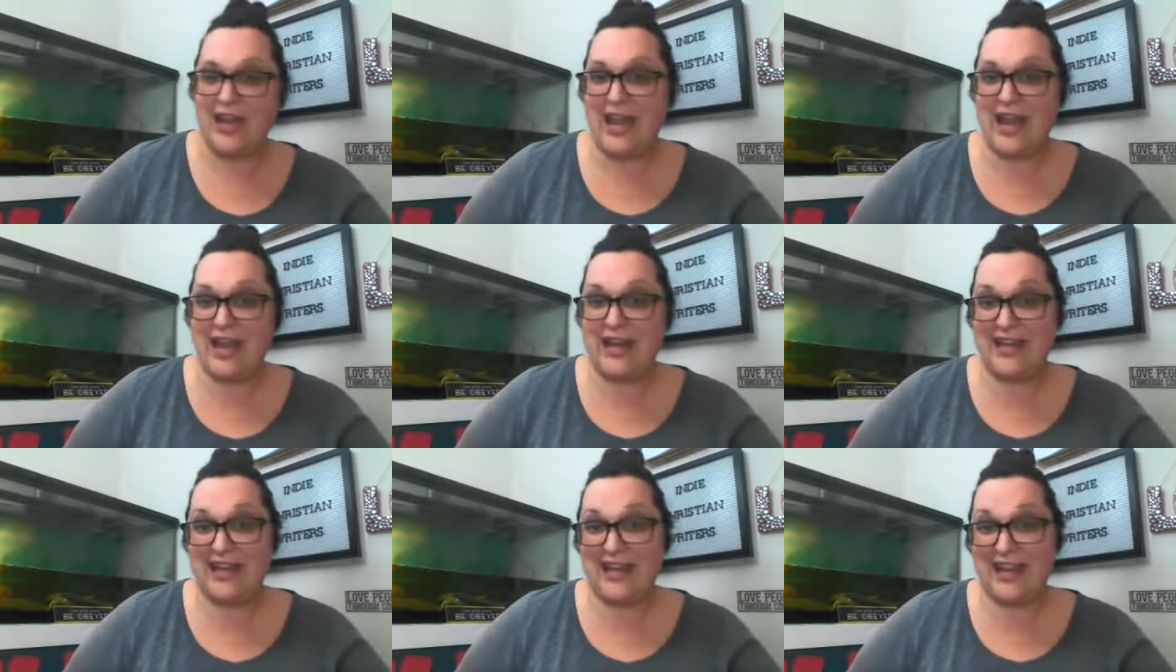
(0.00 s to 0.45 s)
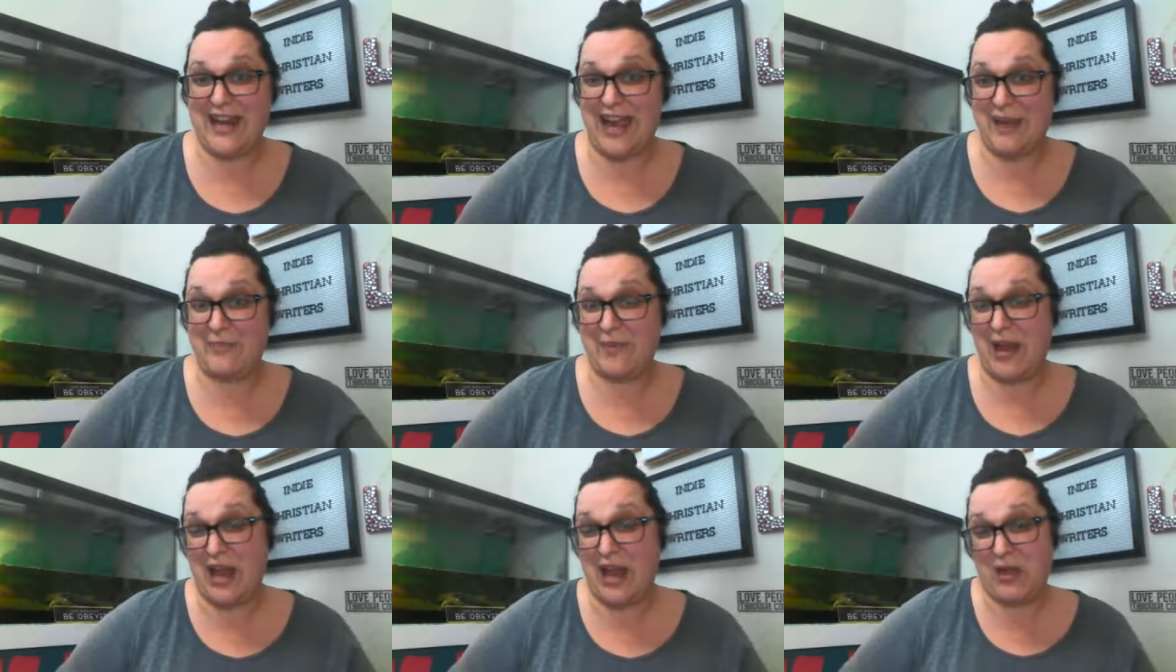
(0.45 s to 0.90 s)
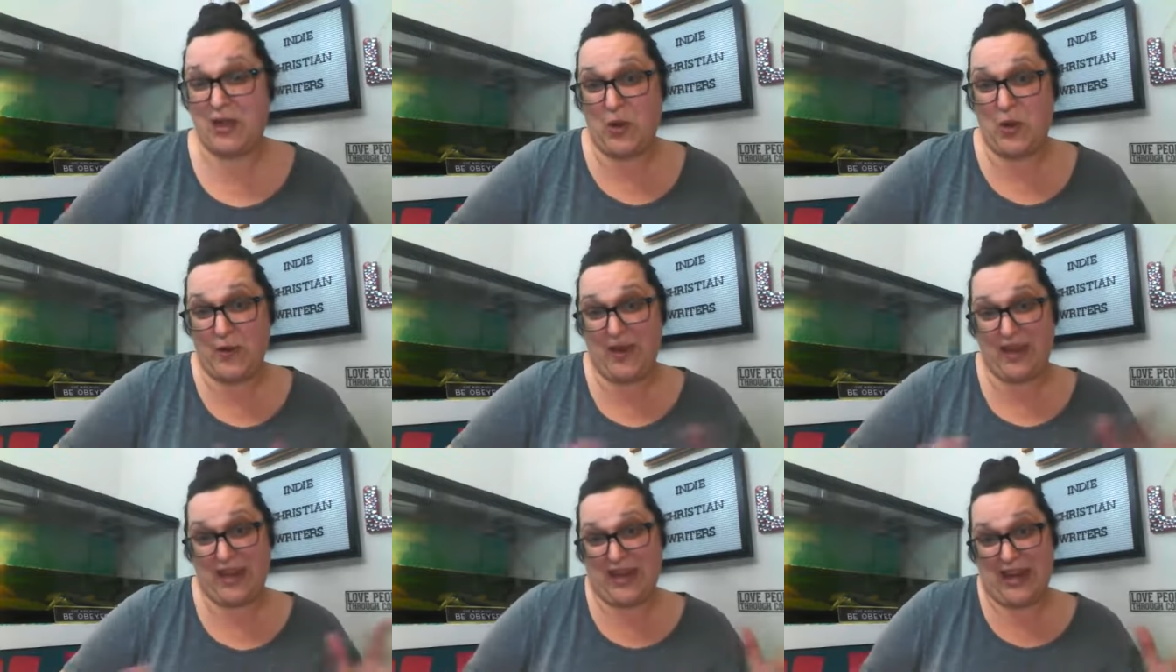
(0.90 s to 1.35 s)
And again, I'm not
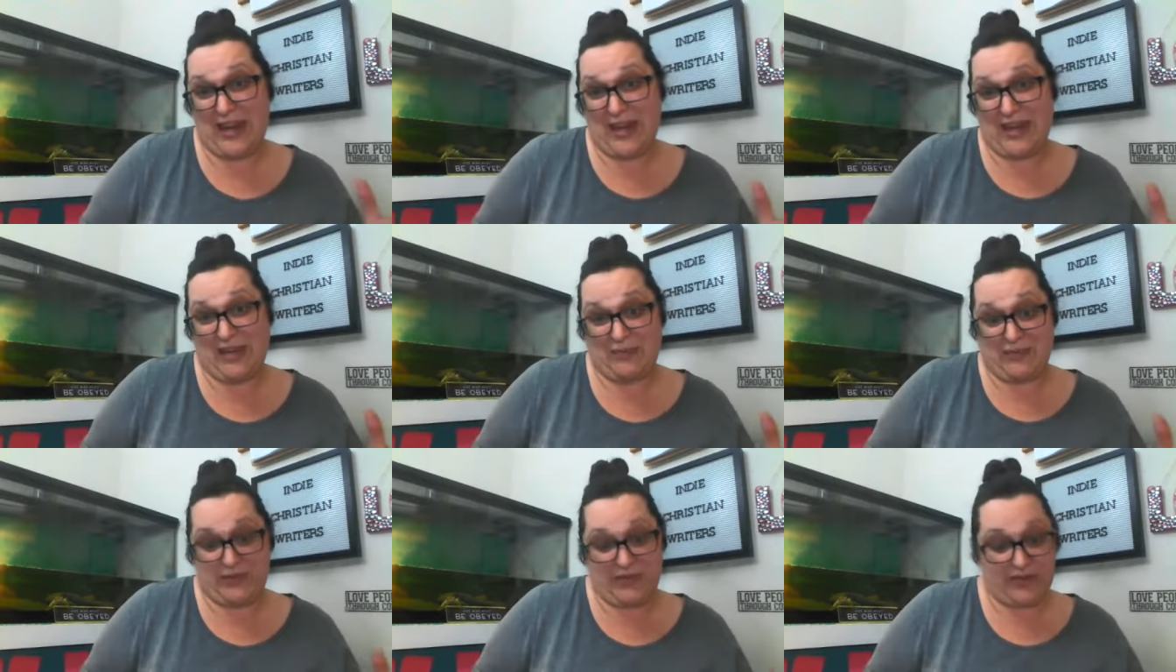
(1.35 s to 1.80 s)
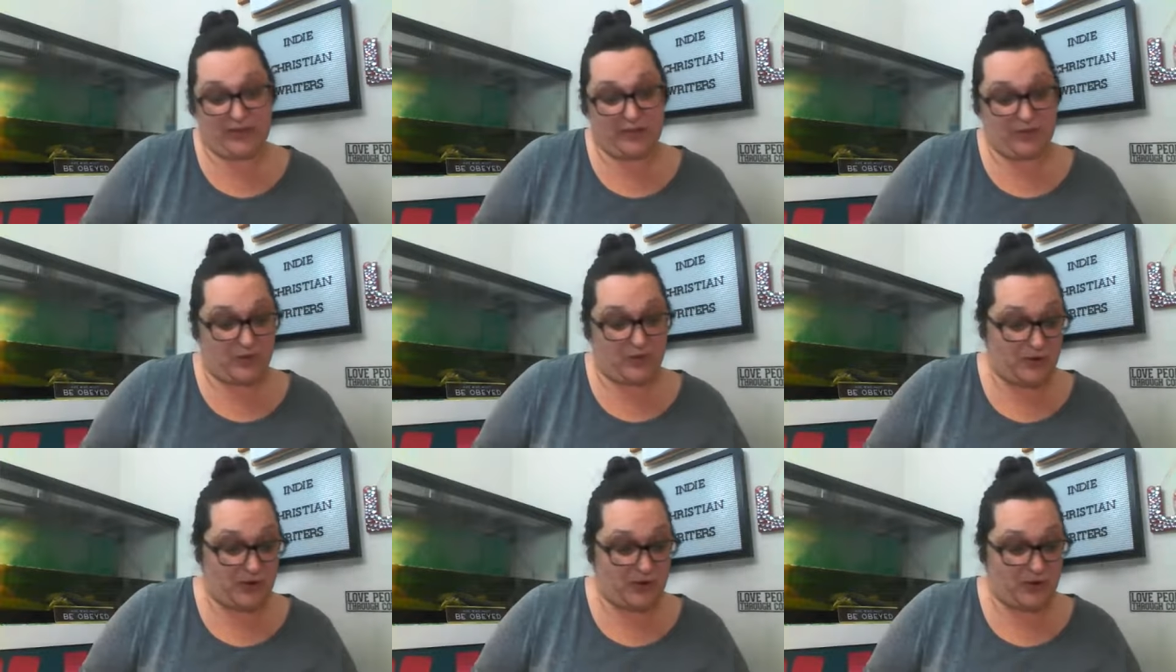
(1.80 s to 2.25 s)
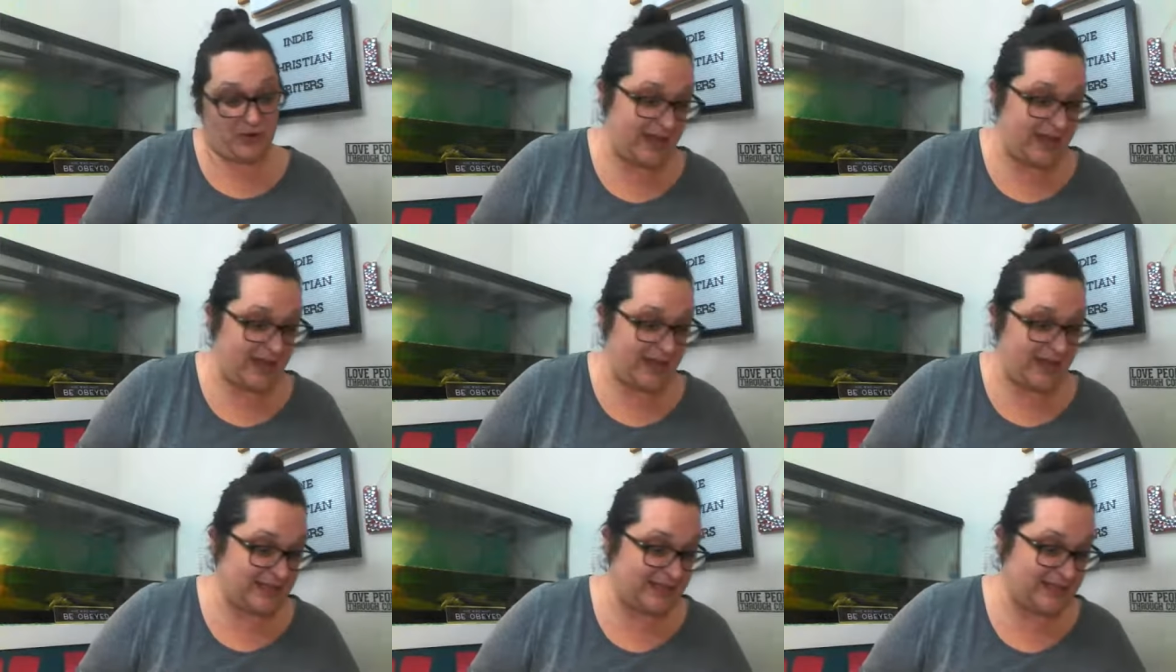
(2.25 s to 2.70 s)
going in any particular order with you
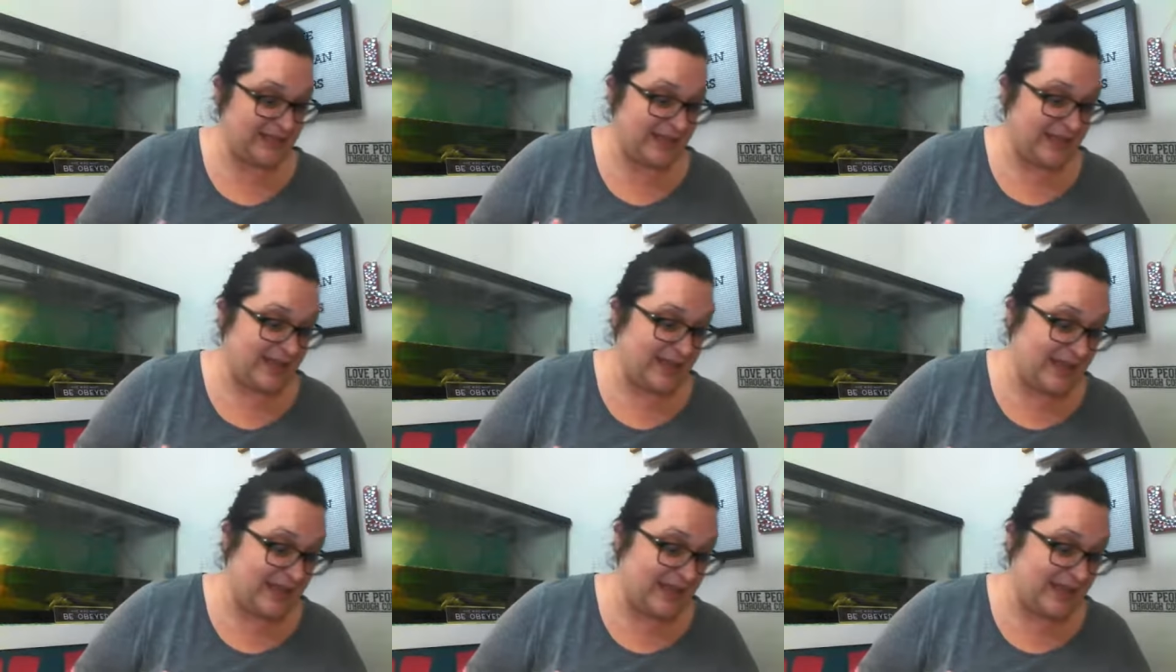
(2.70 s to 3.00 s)
guys